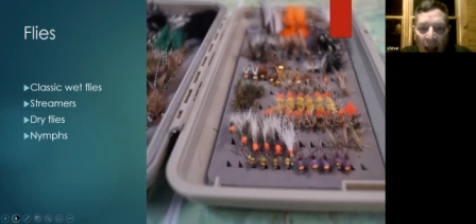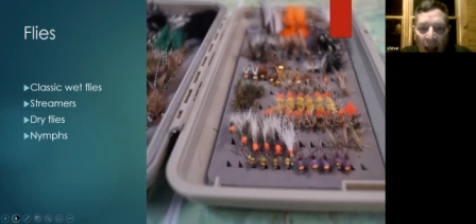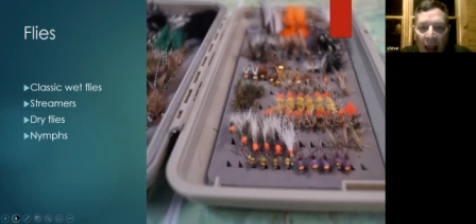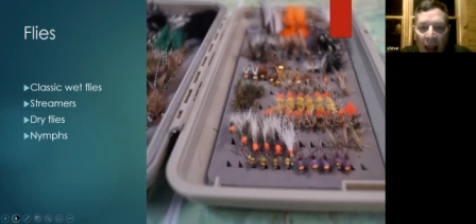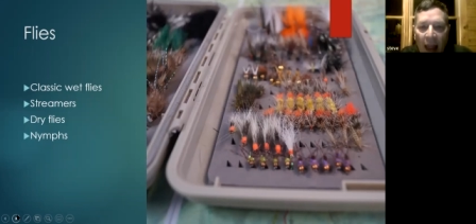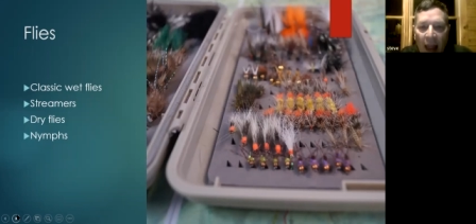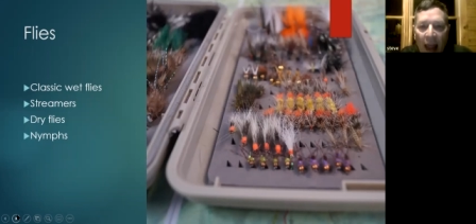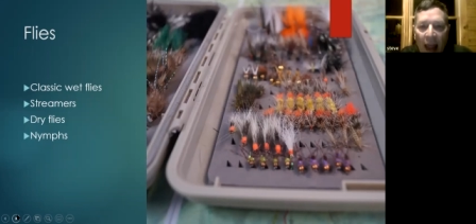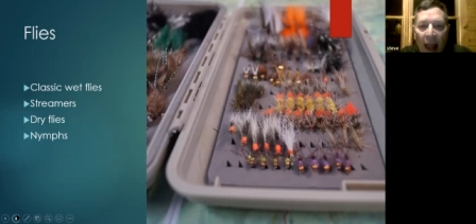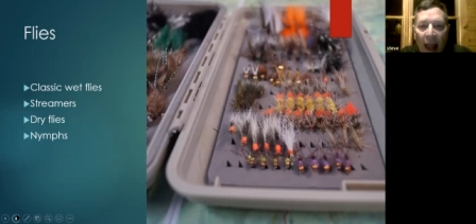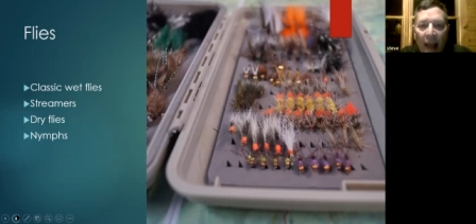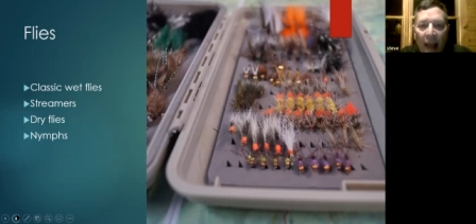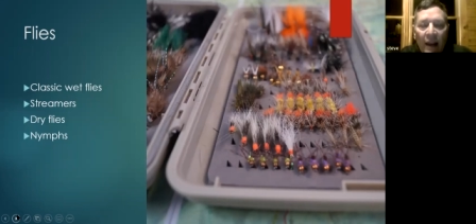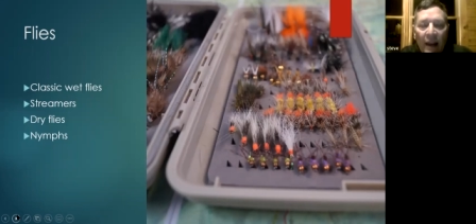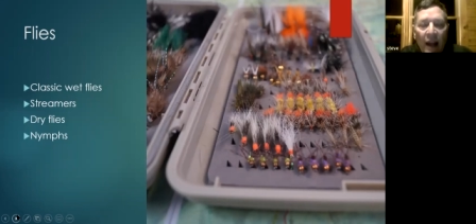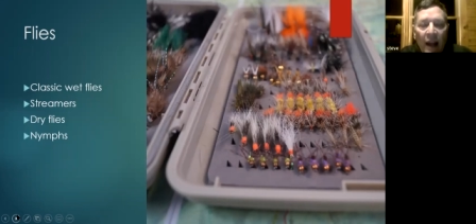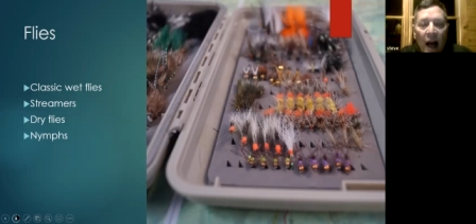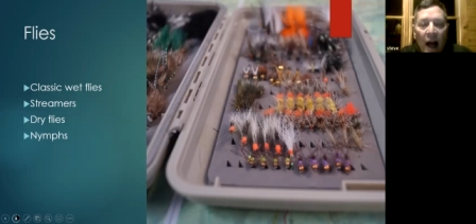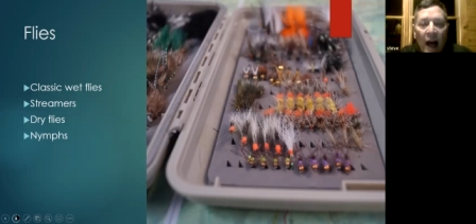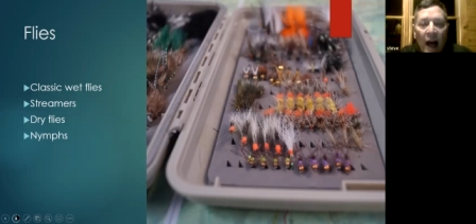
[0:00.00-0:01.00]

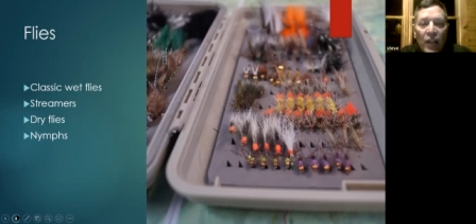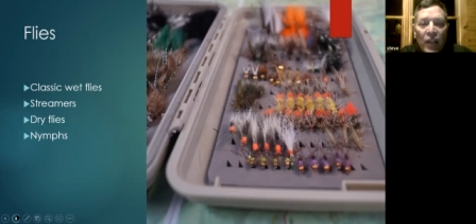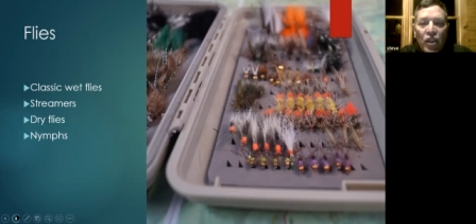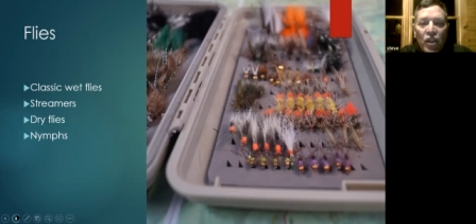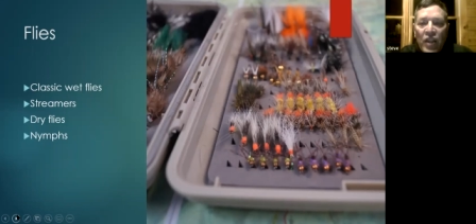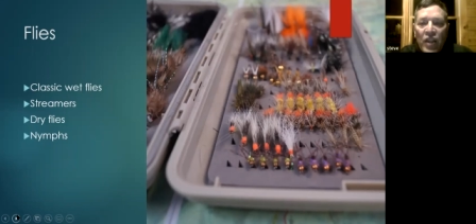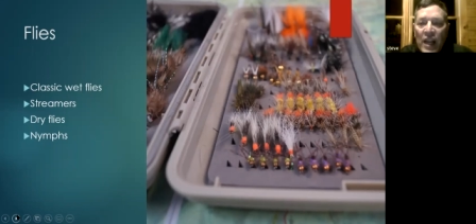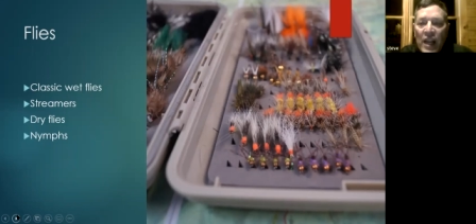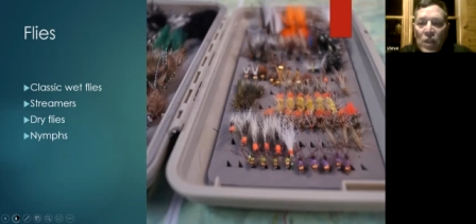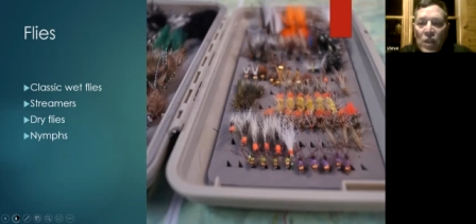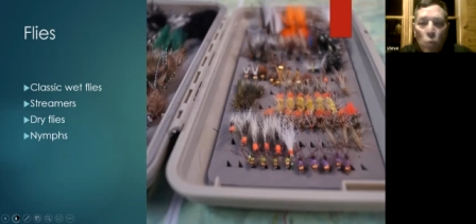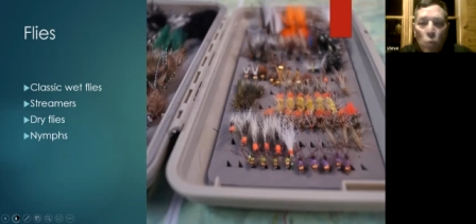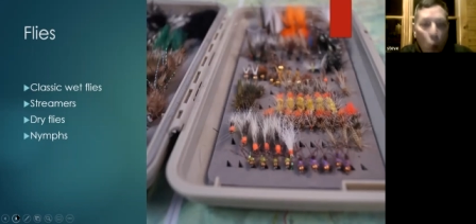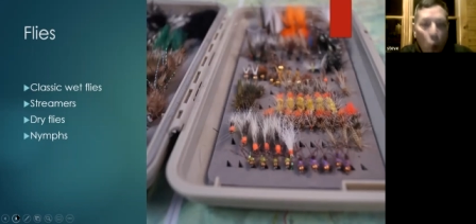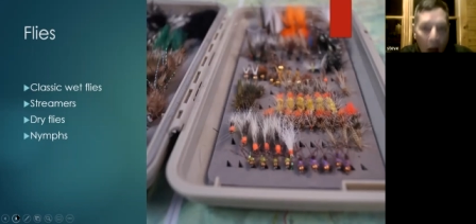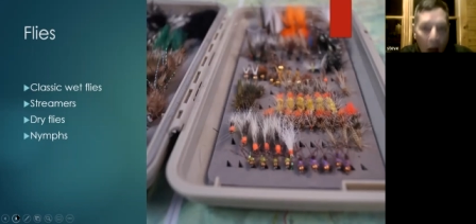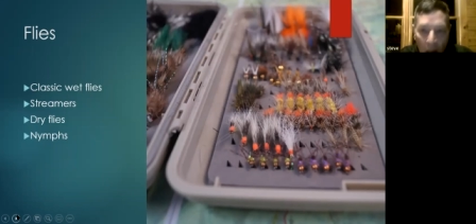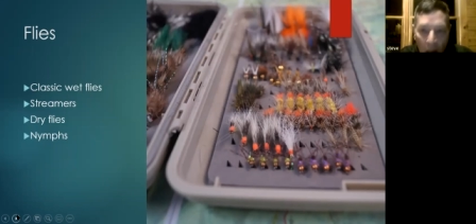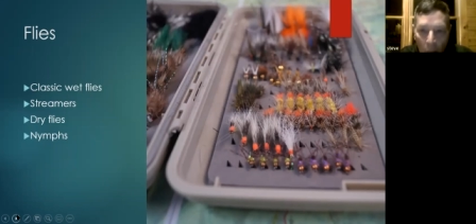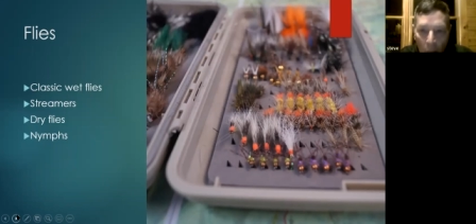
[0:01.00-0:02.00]
and uh, chase
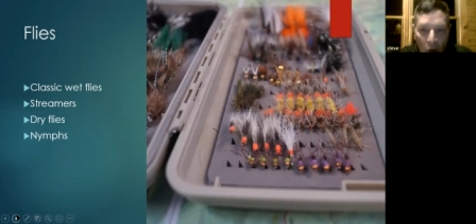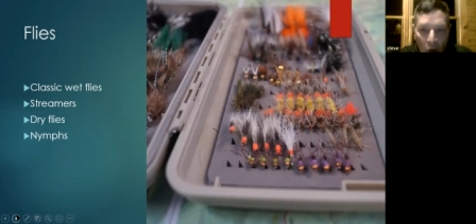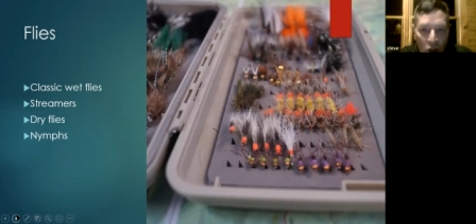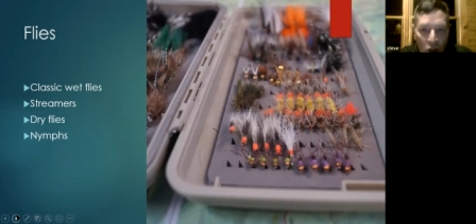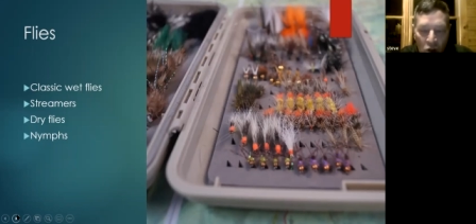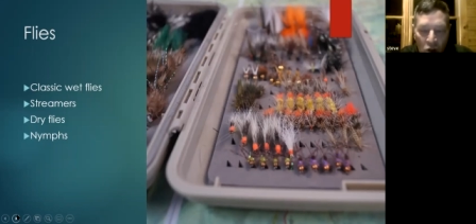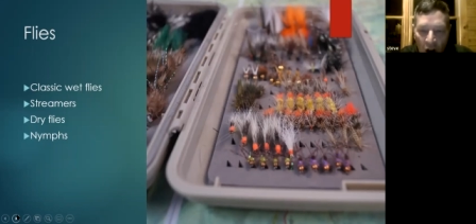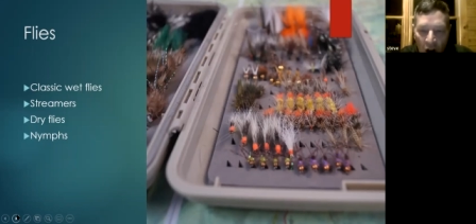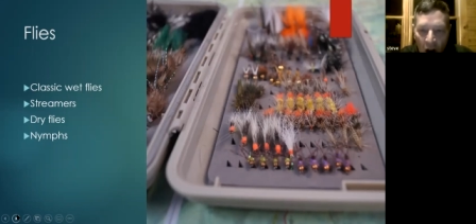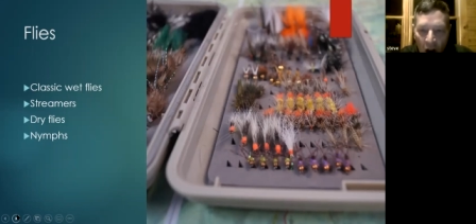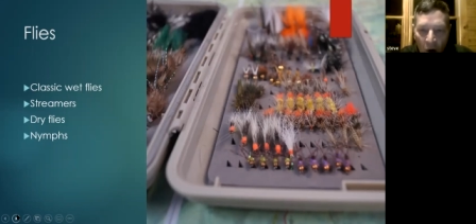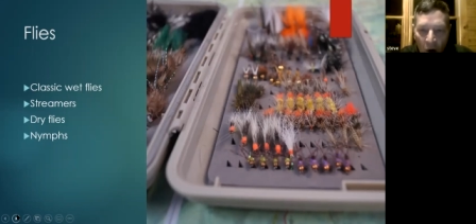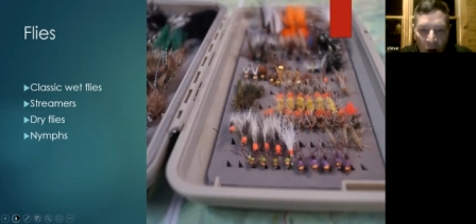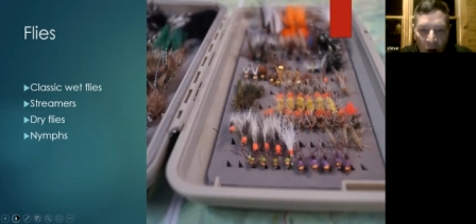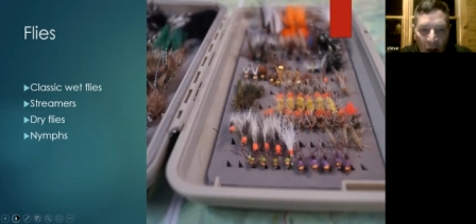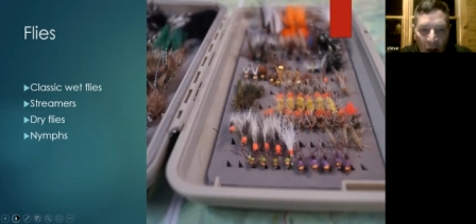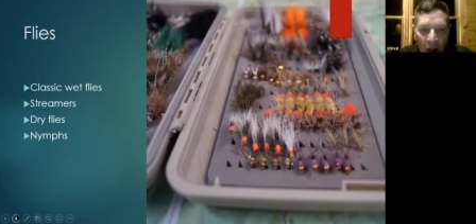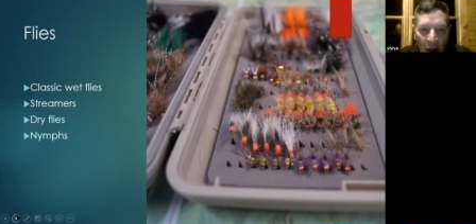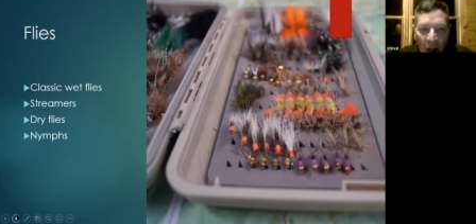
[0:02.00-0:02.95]
wild brook trout.